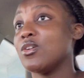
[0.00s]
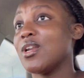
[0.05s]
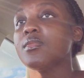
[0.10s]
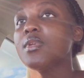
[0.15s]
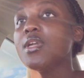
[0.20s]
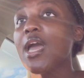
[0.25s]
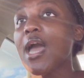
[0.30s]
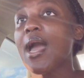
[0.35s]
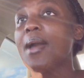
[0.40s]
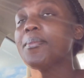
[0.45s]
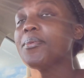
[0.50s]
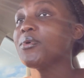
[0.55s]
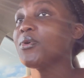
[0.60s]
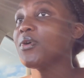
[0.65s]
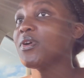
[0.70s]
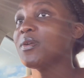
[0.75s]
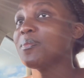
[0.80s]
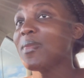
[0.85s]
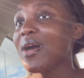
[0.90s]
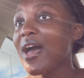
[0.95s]
Yeah, I
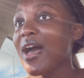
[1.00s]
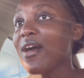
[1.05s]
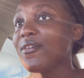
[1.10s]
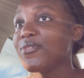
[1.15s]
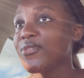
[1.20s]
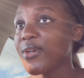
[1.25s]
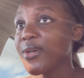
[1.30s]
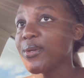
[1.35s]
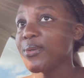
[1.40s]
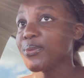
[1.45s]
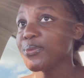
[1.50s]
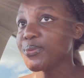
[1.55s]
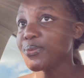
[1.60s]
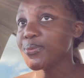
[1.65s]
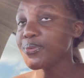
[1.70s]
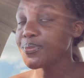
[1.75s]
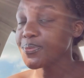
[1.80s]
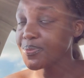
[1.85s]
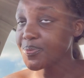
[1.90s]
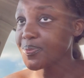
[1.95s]
pre-ordered my
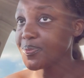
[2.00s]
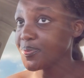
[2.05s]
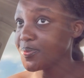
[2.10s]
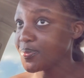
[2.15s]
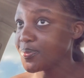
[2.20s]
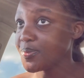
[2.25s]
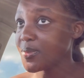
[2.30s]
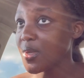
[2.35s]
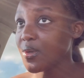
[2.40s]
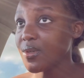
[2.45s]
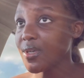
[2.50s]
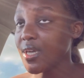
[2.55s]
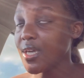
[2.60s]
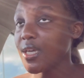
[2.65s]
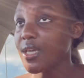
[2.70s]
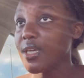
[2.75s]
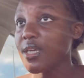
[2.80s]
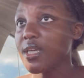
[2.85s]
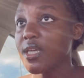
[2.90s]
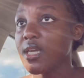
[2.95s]
iPhone.
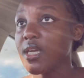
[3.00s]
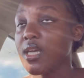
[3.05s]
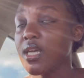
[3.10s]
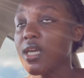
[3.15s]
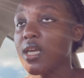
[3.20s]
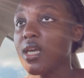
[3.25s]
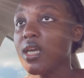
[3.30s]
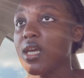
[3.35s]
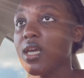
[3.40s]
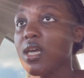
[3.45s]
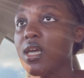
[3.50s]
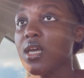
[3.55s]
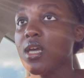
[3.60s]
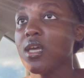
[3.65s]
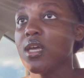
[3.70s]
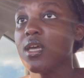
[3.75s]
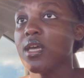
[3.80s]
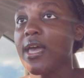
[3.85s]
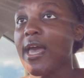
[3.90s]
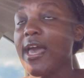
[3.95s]

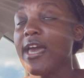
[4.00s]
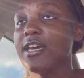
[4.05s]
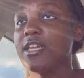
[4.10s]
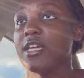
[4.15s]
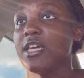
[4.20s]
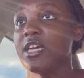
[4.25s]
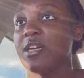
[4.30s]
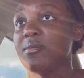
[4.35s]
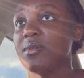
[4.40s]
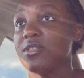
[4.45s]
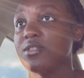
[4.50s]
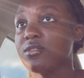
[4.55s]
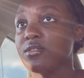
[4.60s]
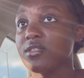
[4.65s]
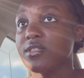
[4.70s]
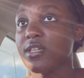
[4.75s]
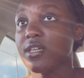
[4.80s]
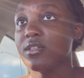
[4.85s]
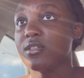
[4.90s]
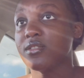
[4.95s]
Okay. At 8 a.m. Eastern
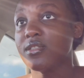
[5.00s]
Standard